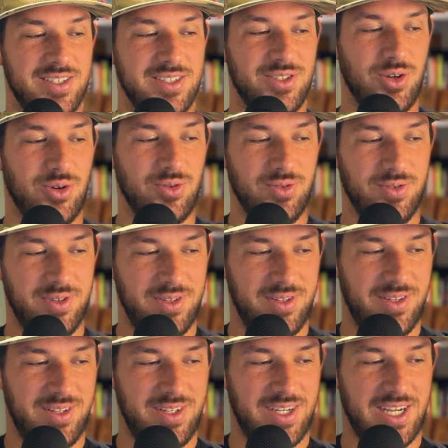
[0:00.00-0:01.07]
told,
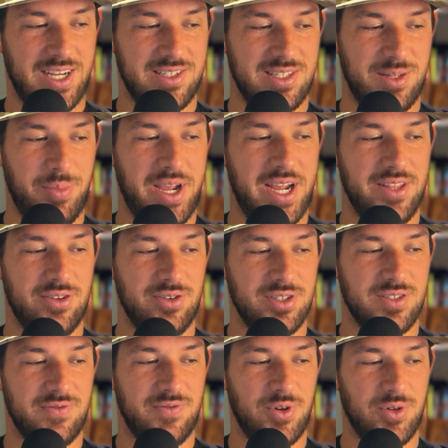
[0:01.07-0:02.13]
I guess, the
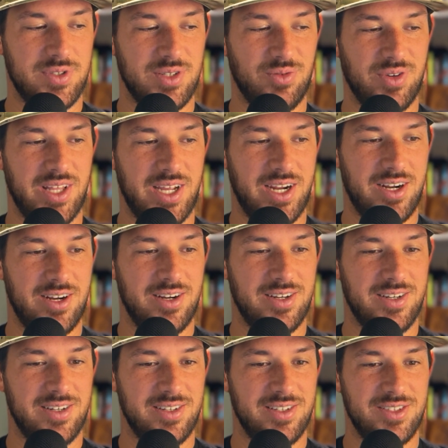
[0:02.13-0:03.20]
Panthers folks that were there,